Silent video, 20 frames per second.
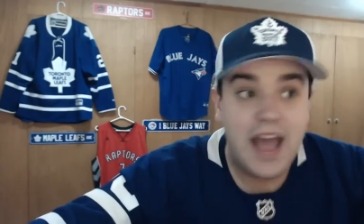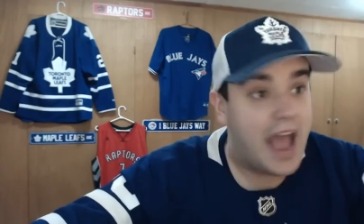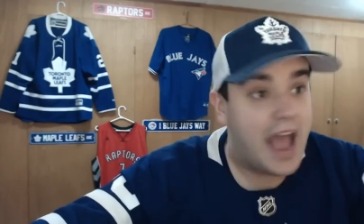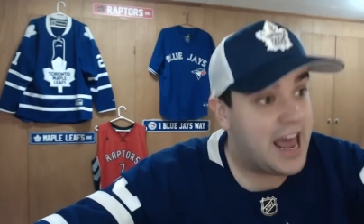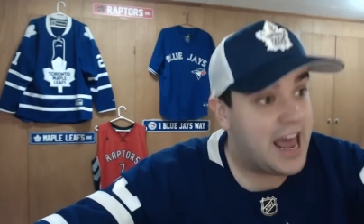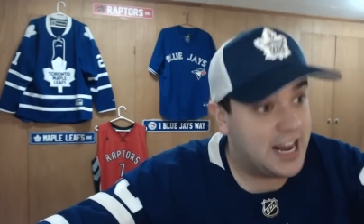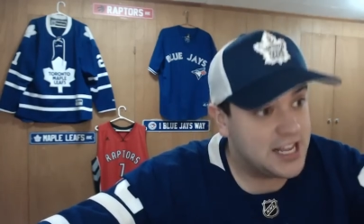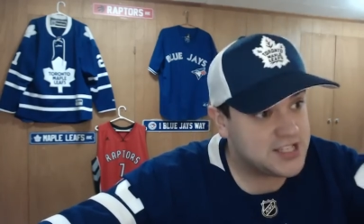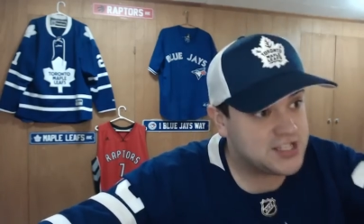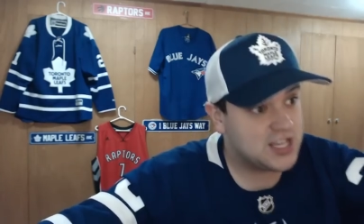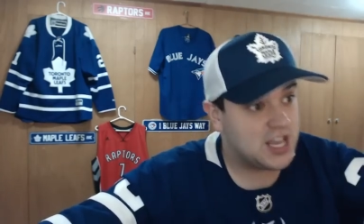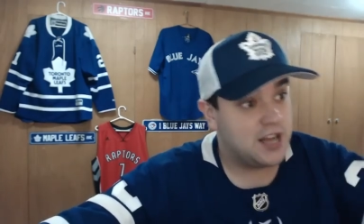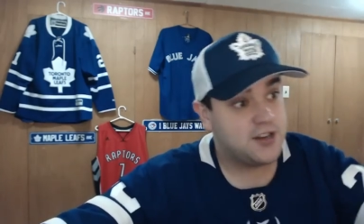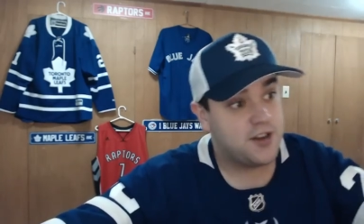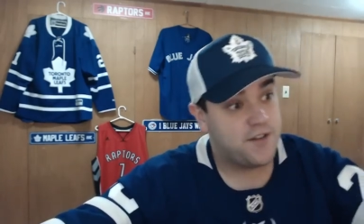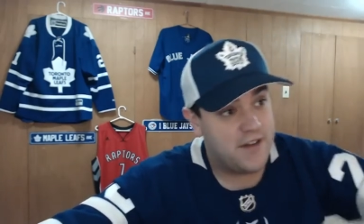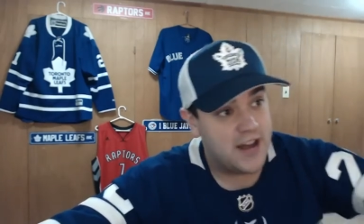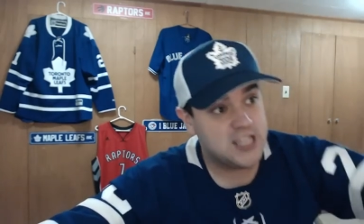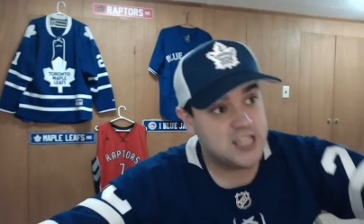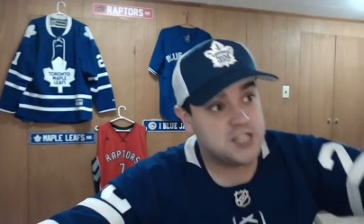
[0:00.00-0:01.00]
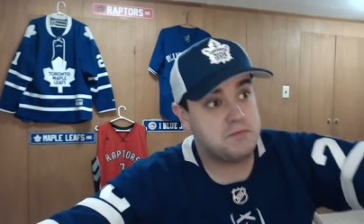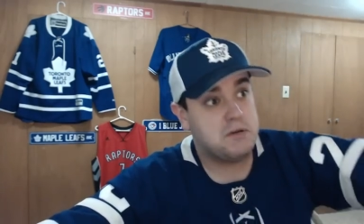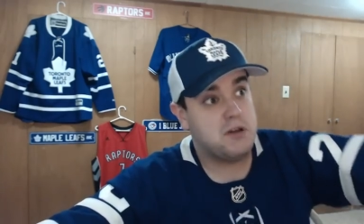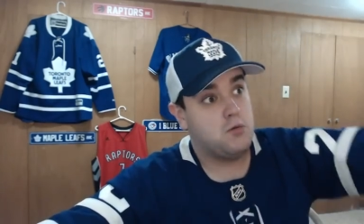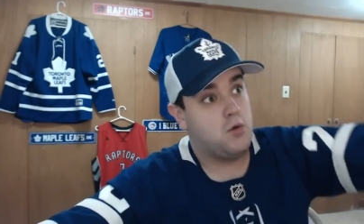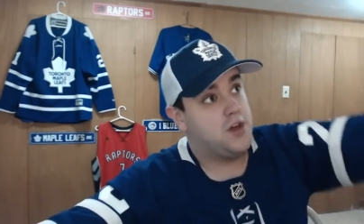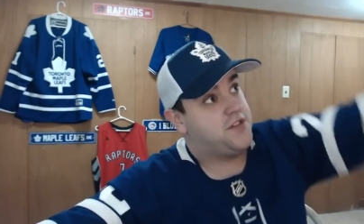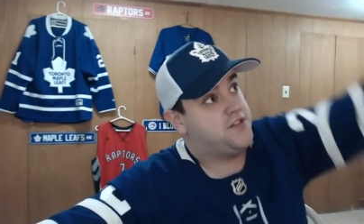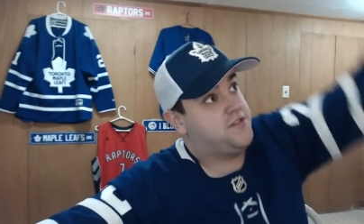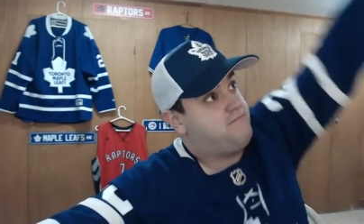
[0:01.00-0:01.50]
and a defenseman
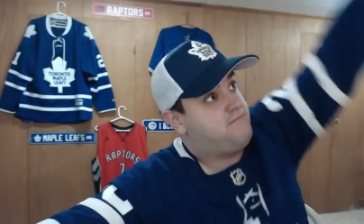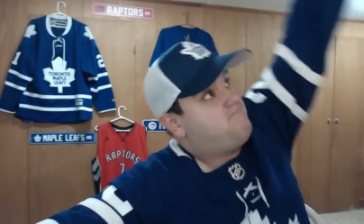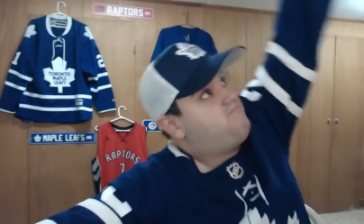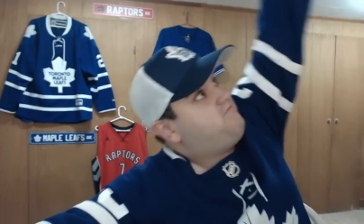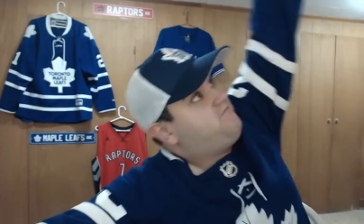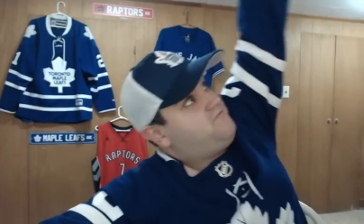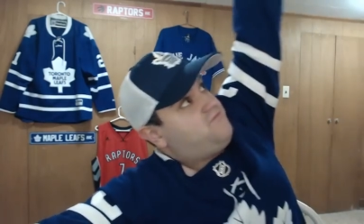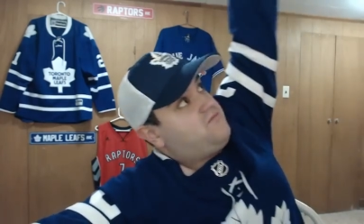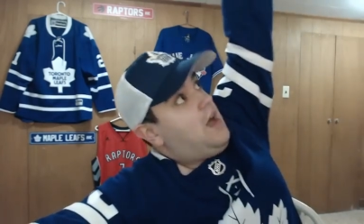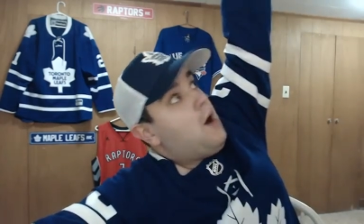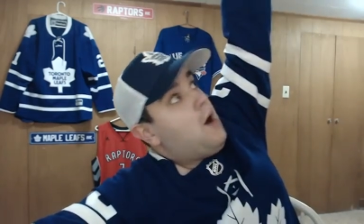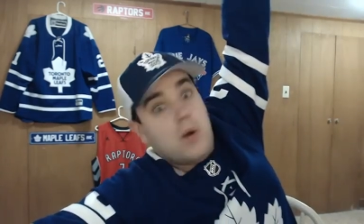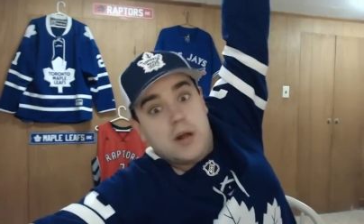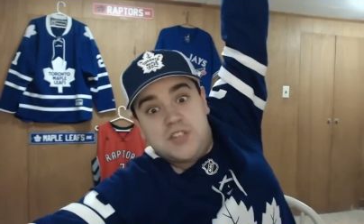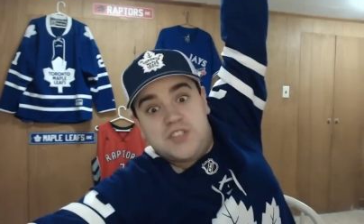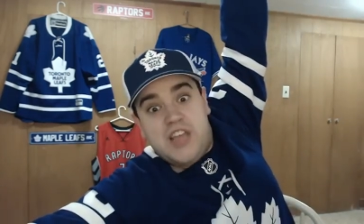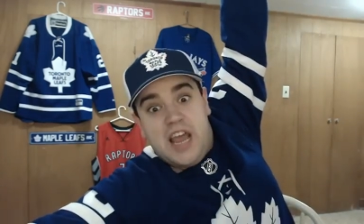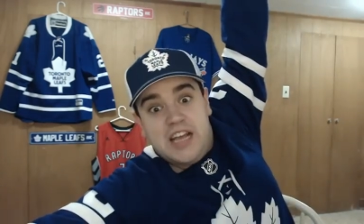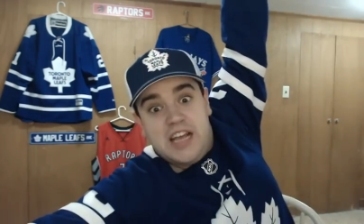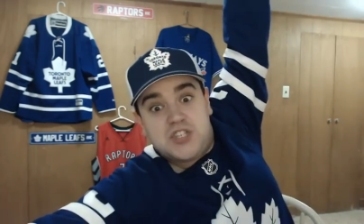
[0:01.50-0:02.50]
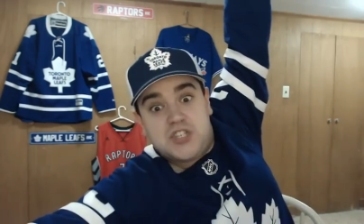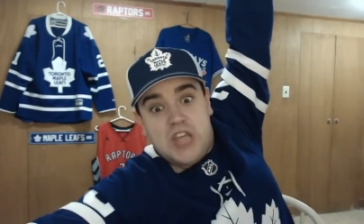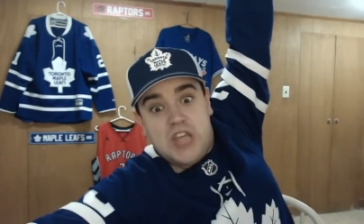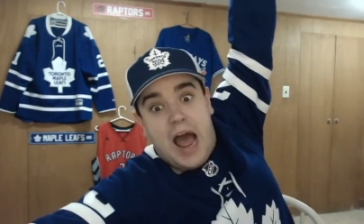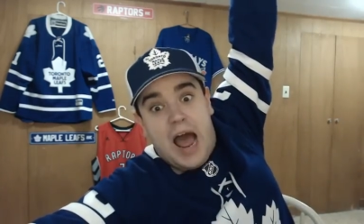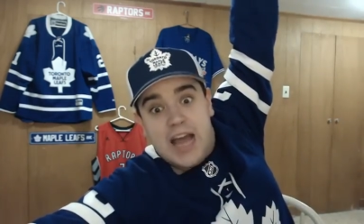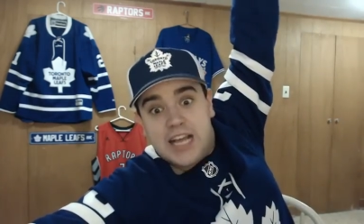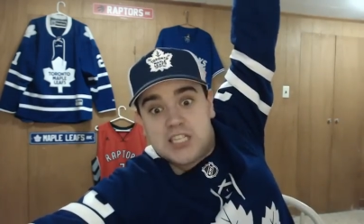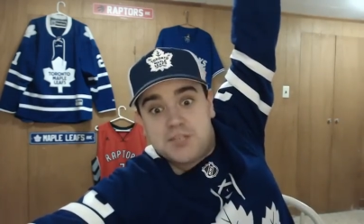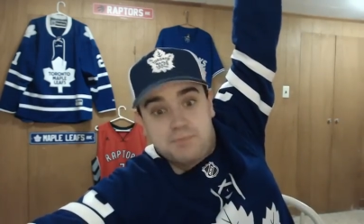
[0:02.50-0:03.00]
with, I wouldn't say size,